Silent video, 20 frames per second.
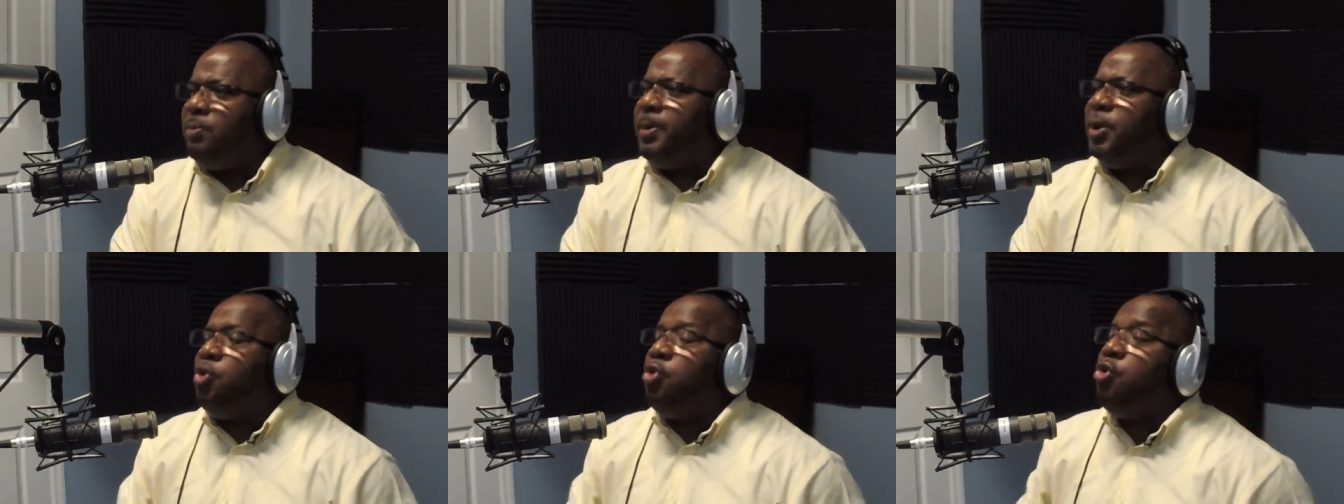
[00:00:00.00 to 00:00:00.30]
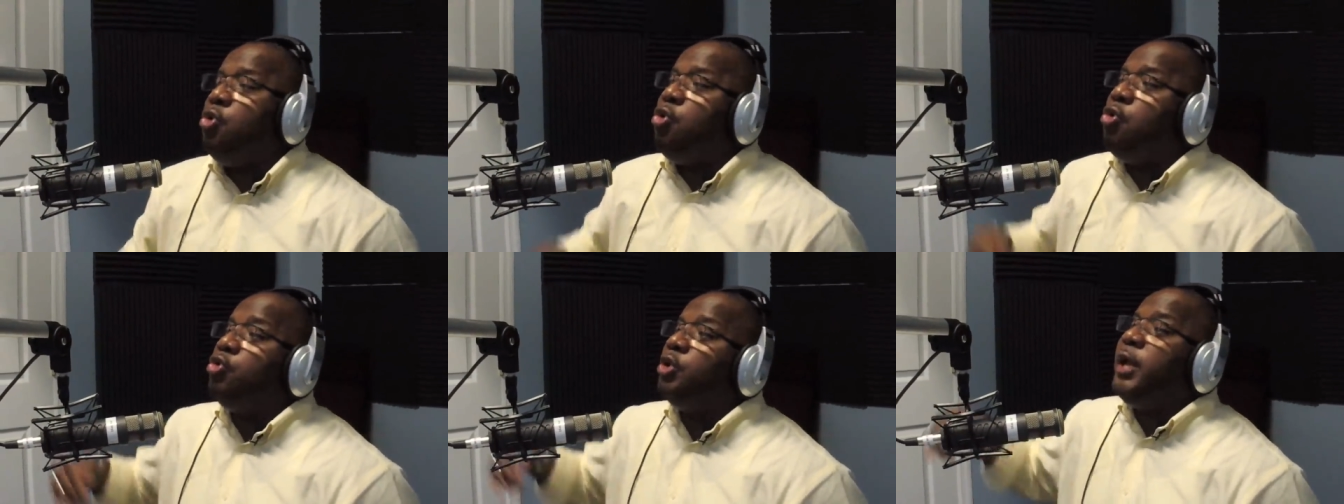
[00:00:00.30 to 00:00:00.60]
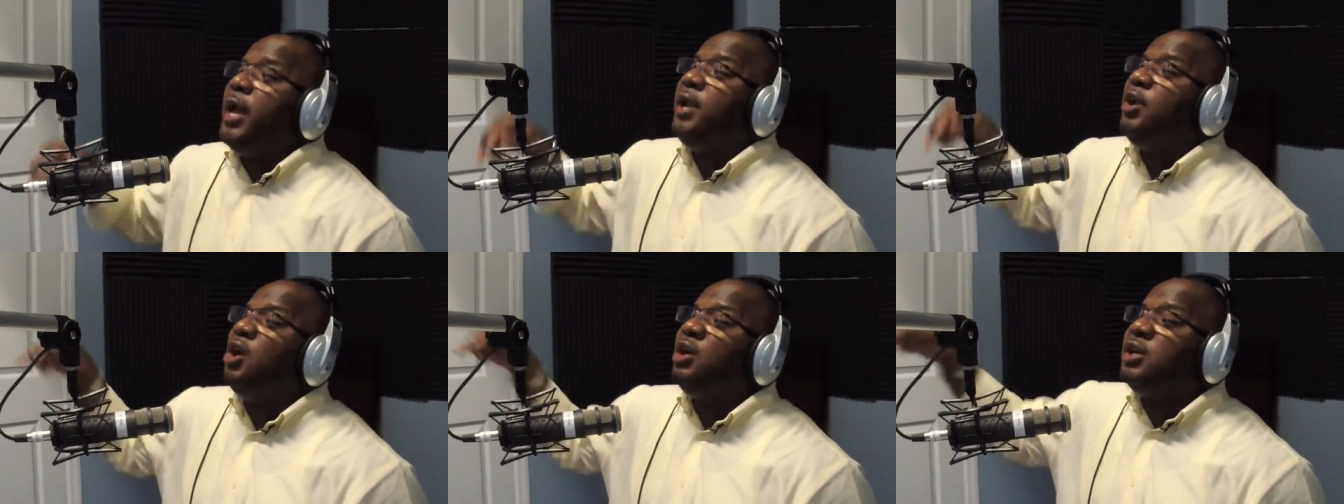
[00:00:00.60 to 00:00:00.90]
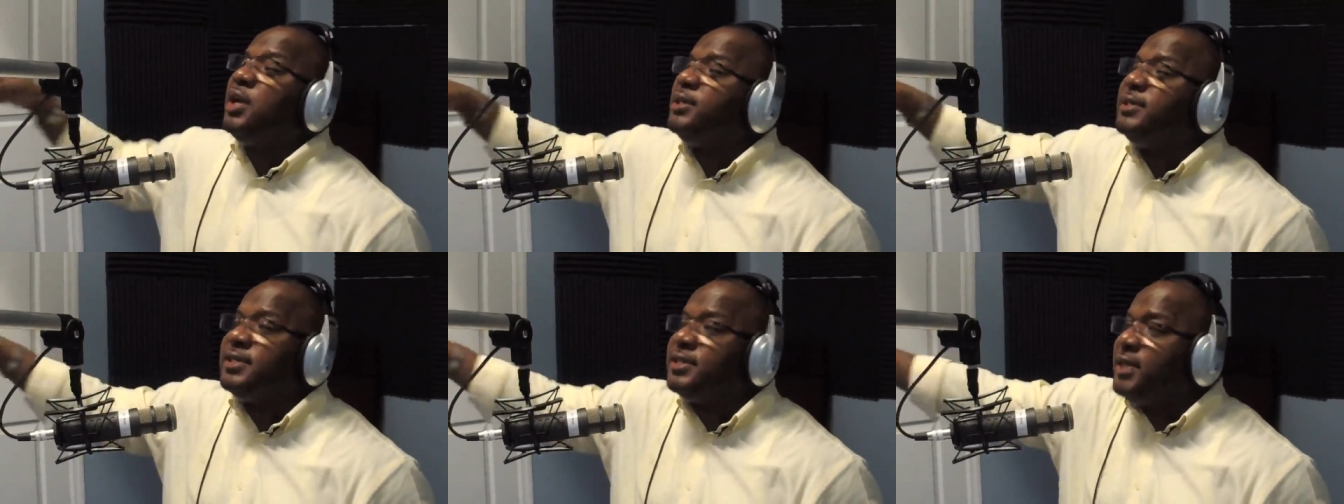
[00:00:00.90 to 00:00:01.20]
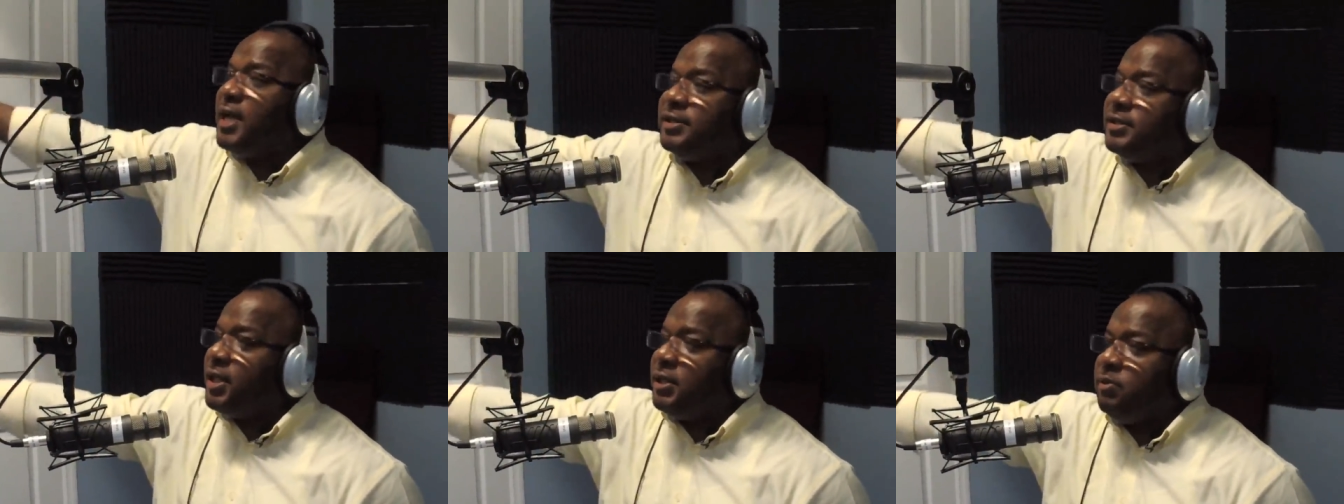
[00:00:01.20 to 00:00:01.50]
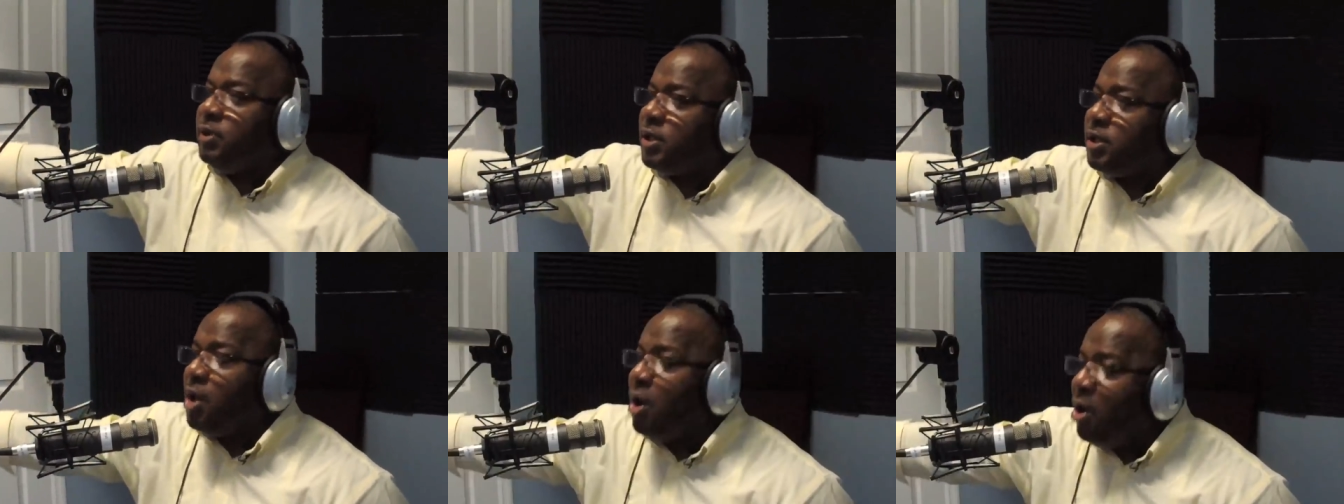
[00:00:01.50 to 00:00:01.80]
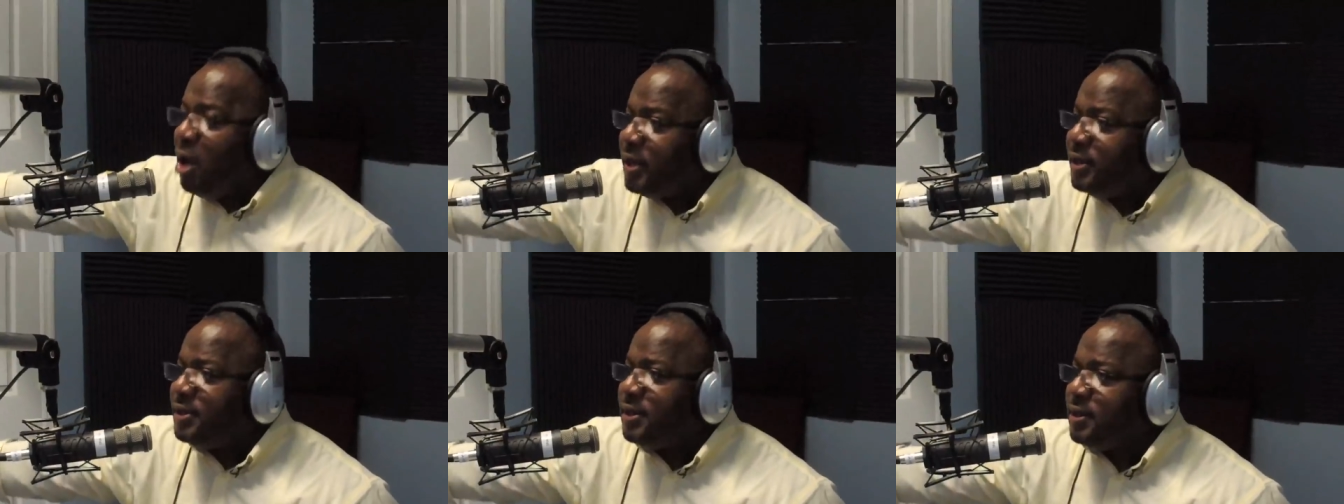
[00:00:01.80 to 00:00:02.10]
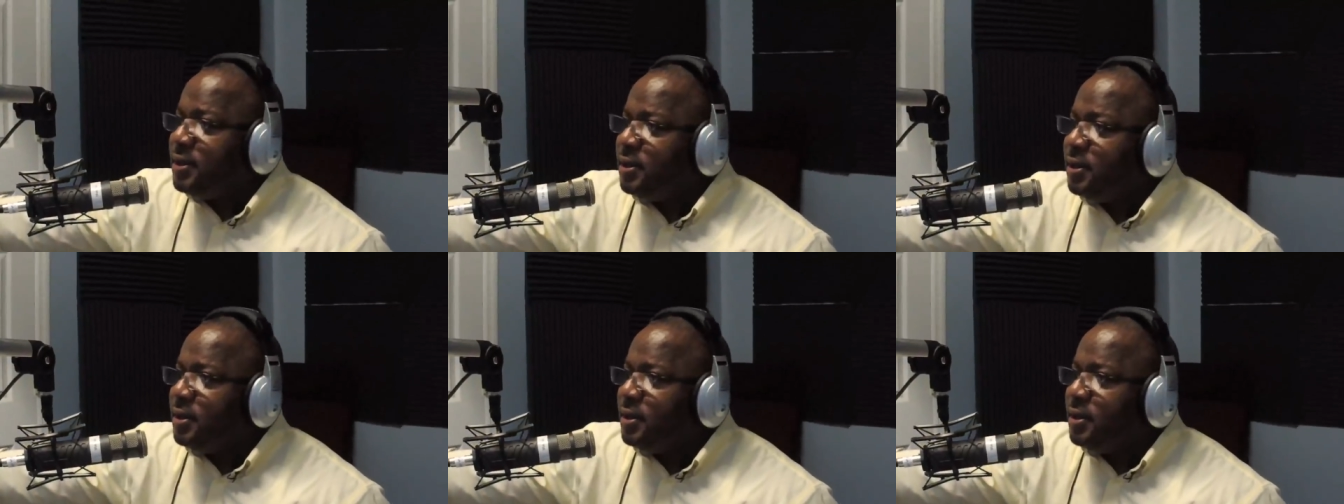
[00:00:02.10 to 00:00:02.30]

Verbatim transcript: But who? They are not consulting with God.